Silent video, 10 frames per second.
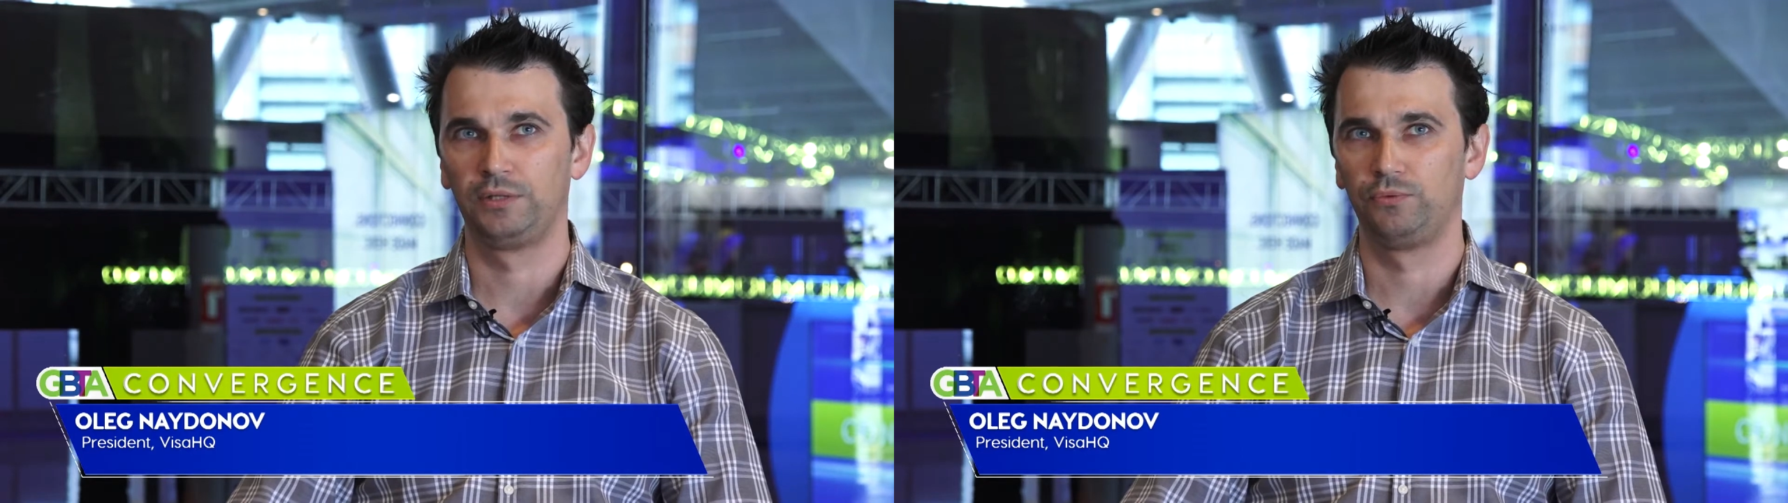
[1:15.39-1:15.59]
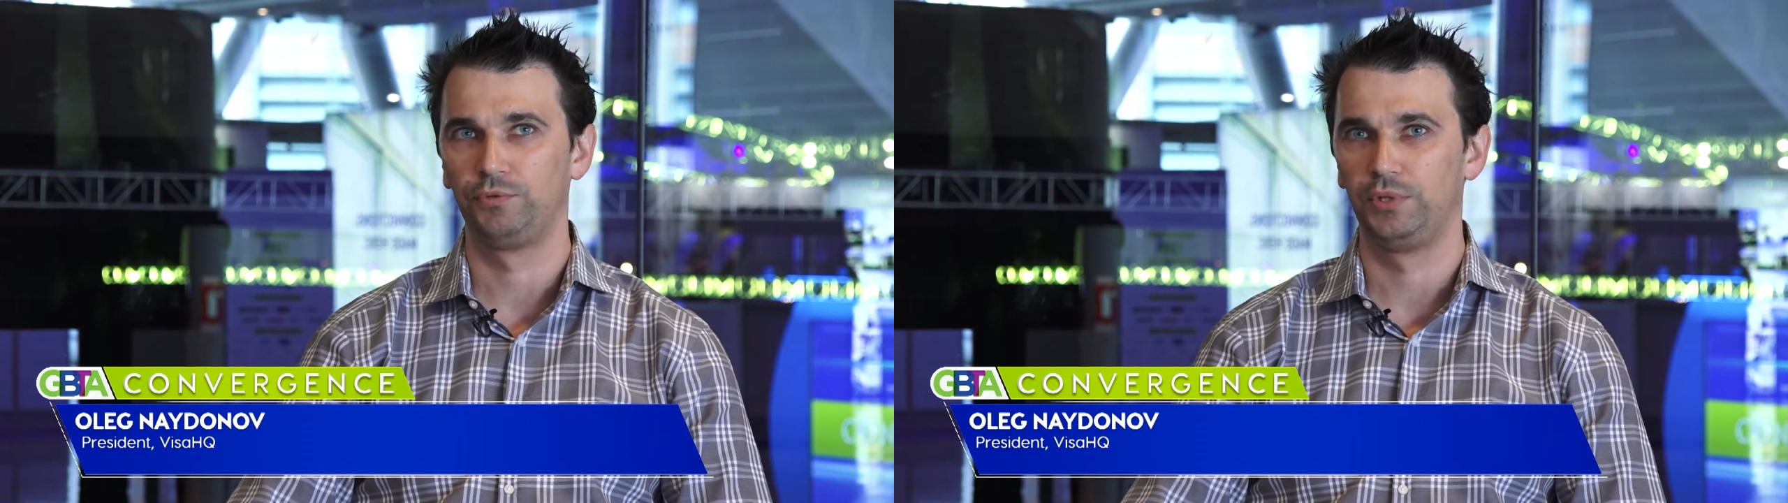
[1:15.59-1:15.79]

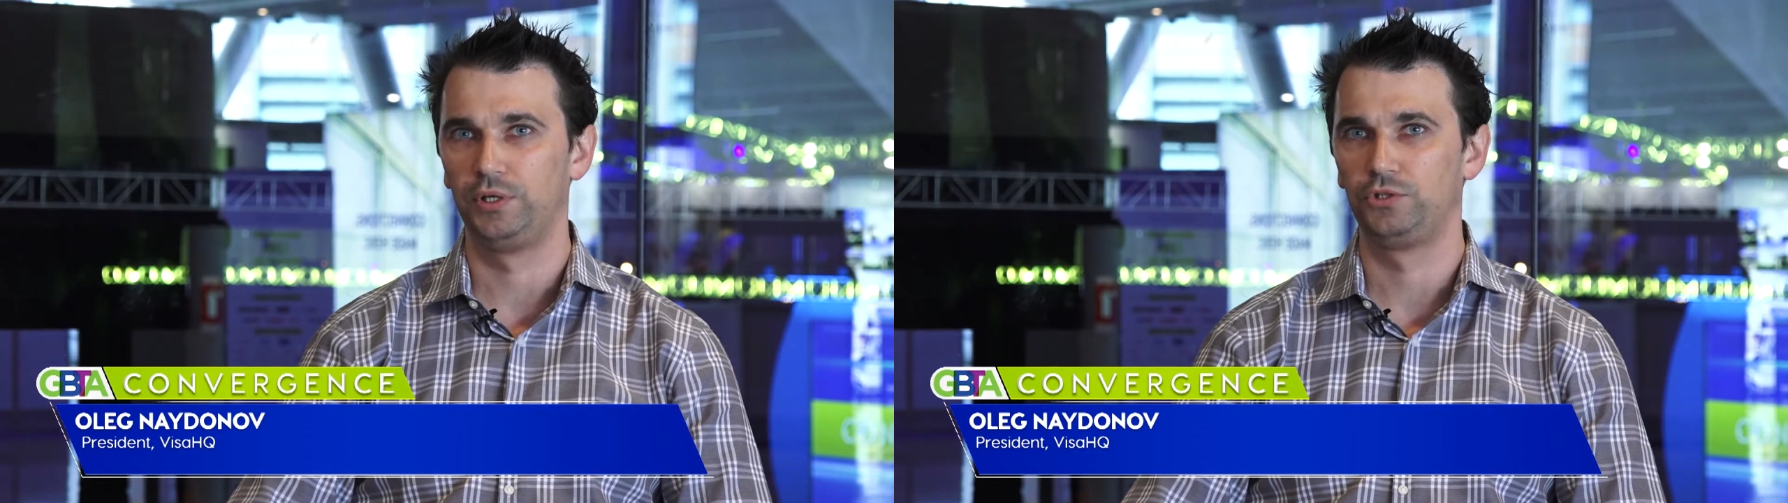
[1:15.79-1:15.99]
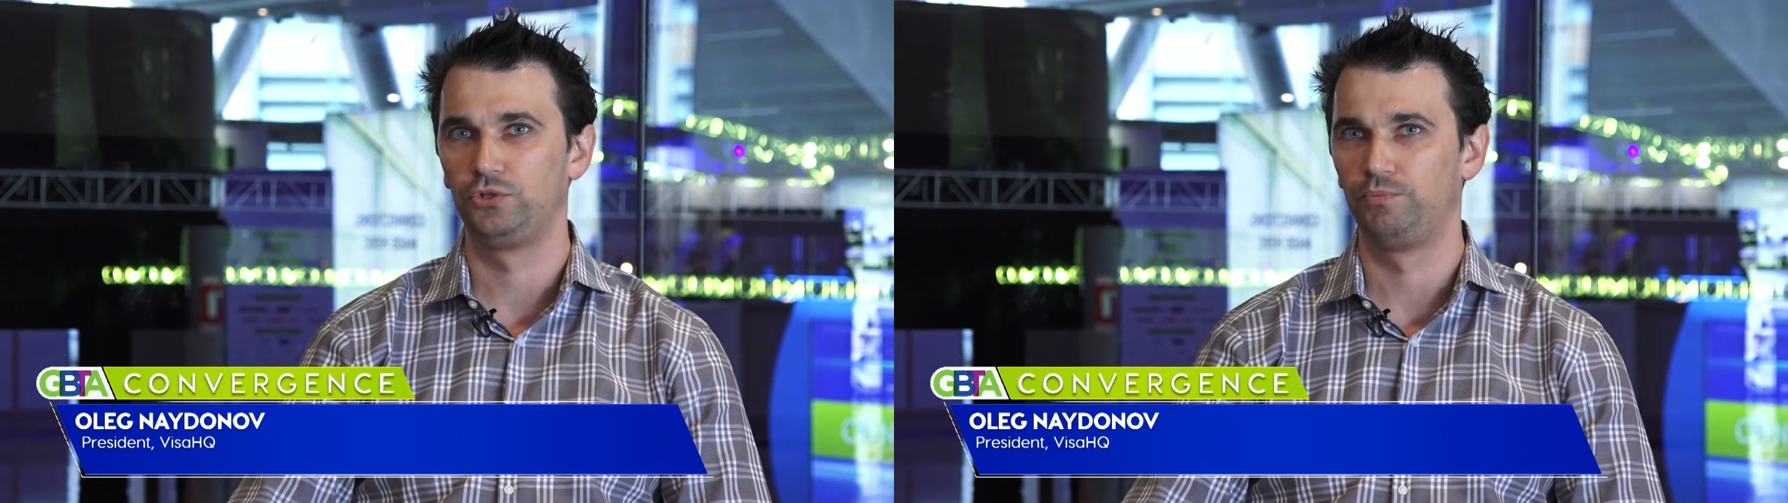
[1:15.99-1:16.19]
would
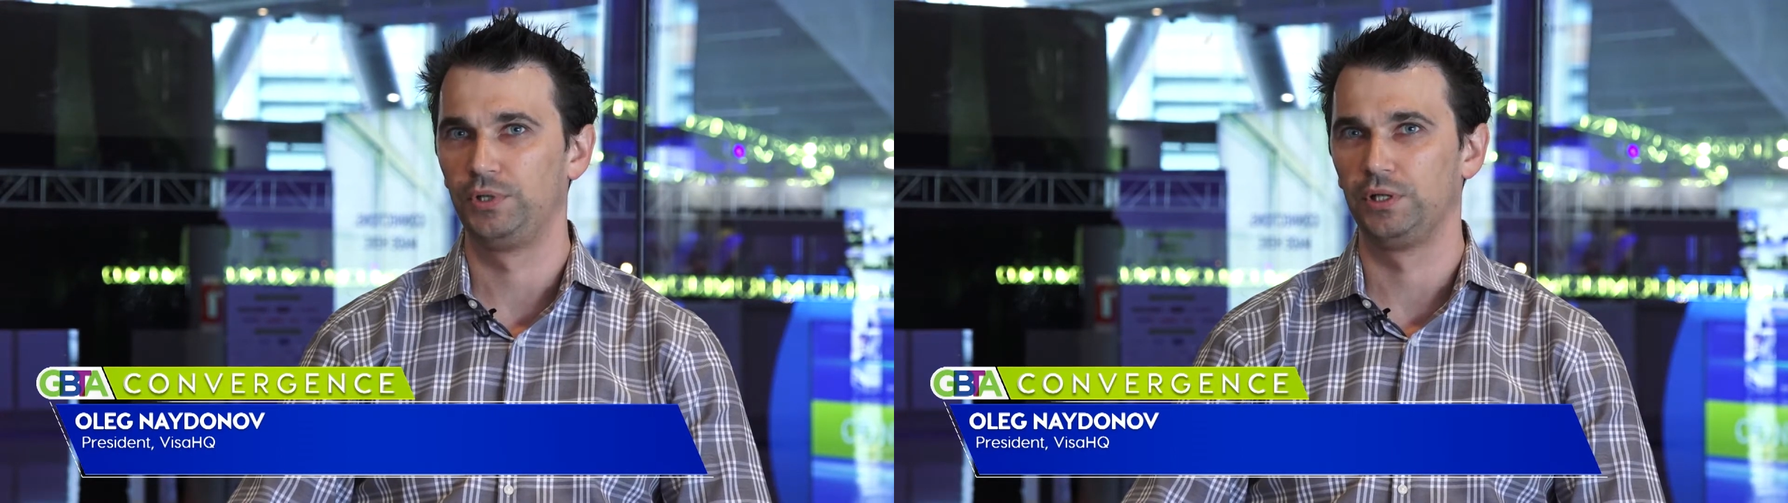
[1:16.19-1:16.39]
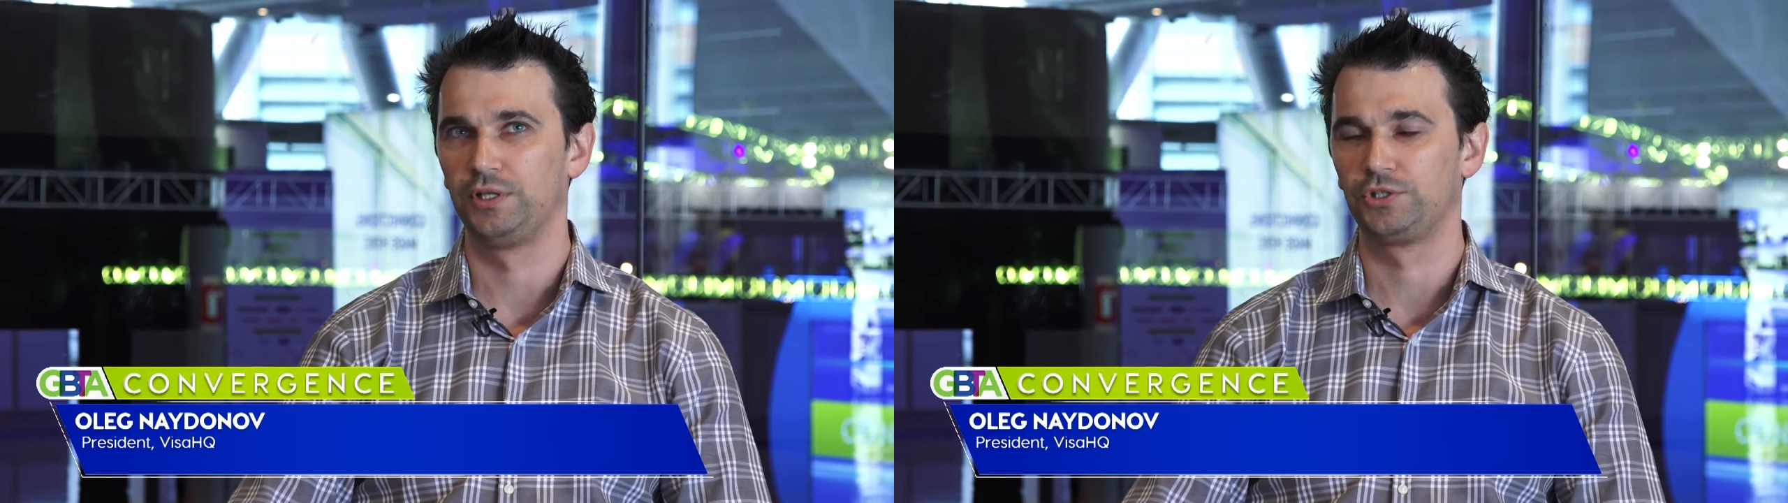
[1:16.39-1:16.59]
be 2 billion.